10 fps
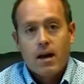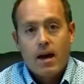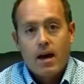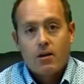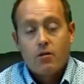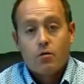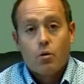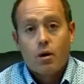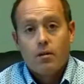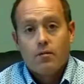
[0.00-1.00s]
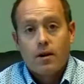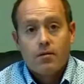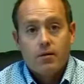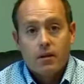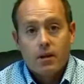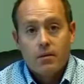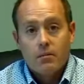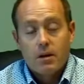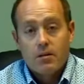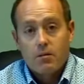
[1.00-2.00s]
and you've qualified for the
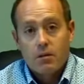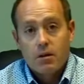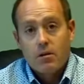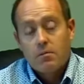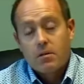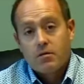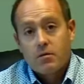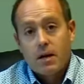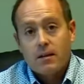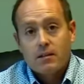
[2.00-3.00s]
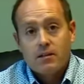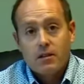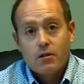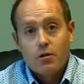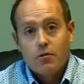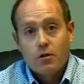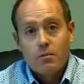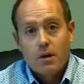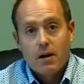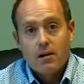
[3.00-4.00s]
company through Nerium Gives Back to send you a
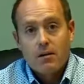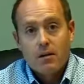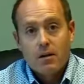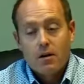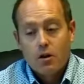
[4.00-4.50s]
free bottle,